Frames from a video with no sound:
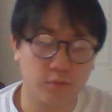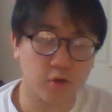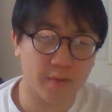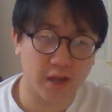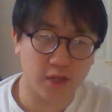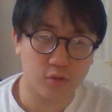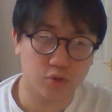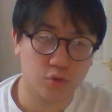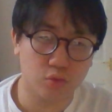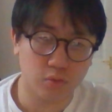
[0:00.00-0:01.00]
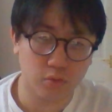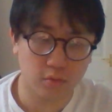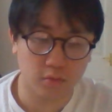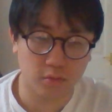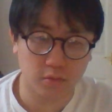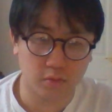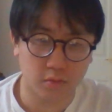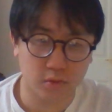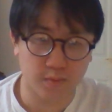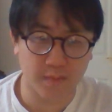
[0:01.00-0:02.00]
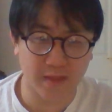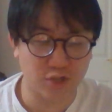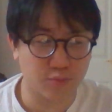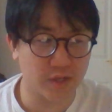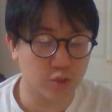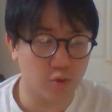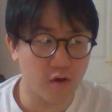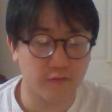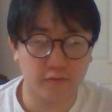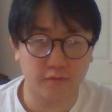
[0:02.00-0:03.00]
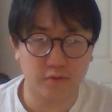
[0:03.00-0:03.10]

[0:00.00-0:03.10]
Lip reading: don't want to be like you at all. That should piss you off.